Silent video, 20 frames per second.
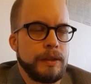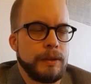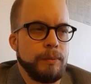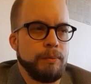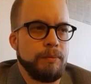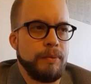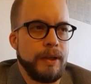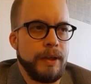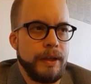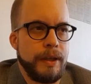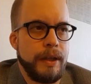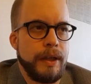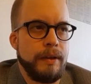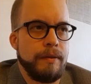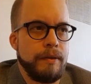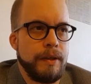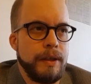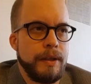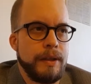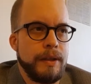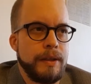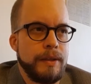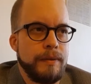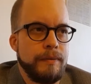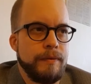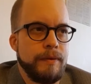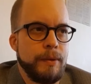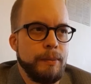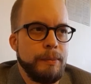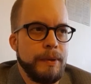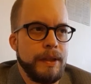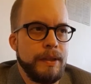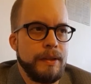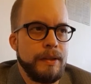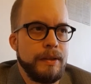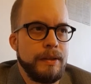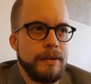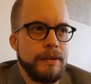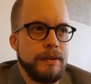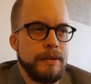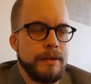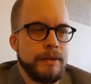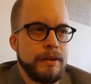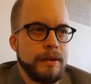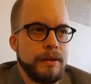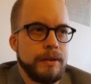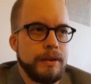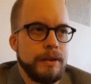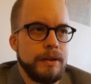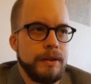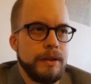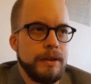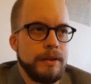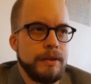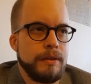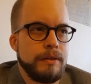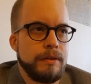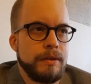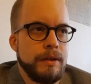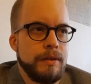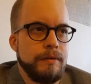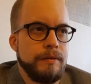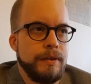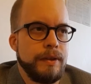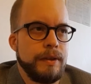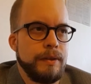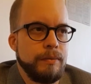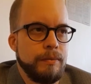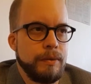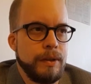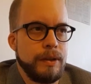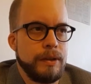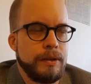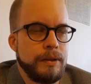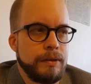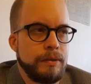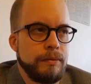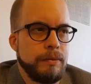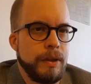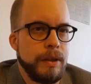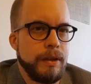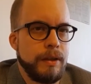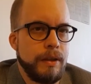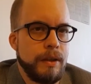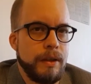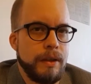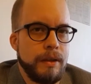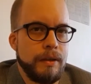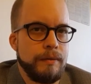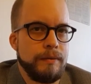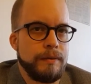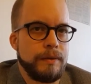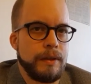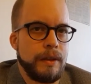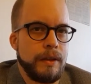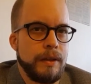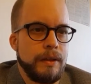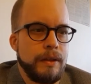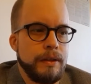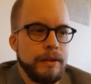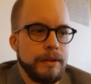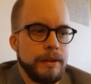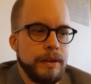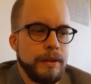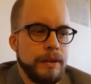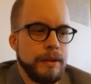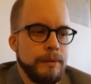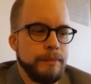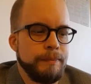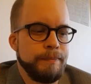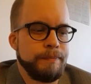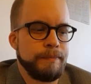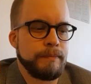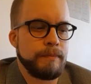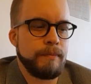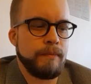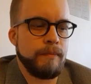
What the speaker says: some pretty heavily fermented sausages or something with quite a lot of tartness in them.